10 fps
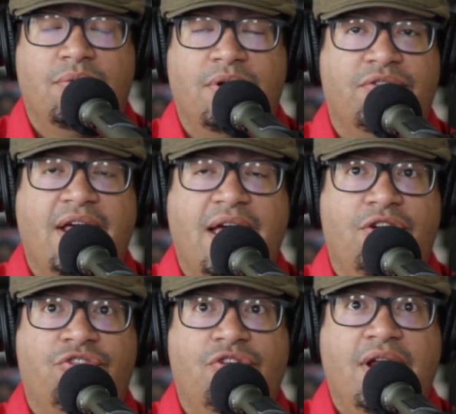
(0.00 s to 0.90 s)
The reason I
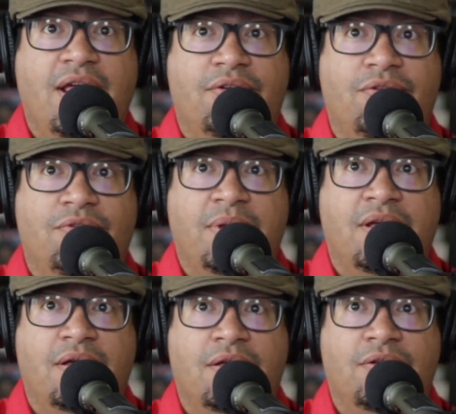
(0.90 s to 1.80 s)
added Sure Hands is
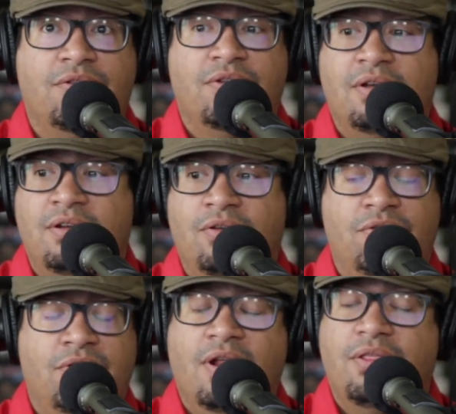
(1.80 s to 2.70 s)
because
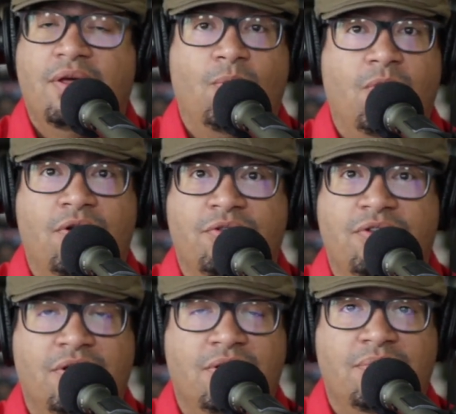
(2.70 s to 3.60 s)
there's nothing worse
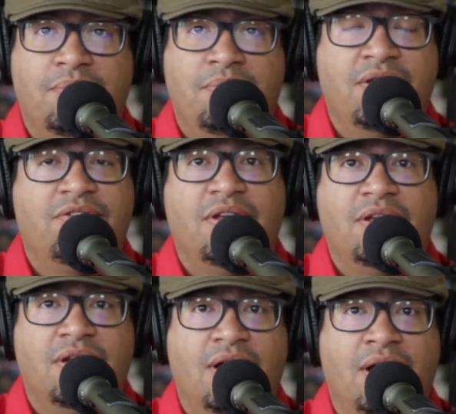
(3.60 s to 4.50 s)
than
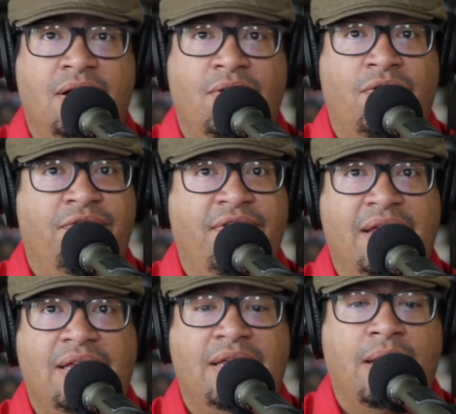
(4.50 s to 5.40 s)
missing or
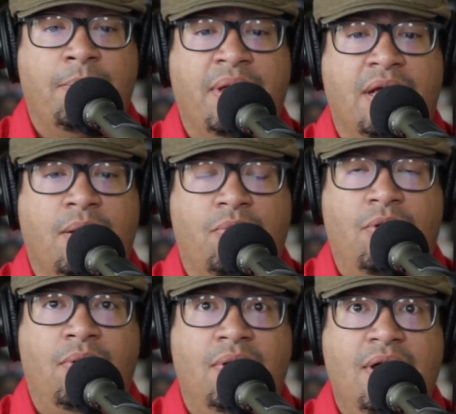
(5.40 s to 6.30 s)
failing a pickup
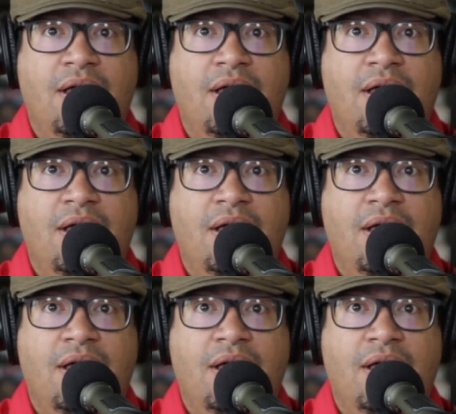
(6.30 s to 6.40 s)
roll.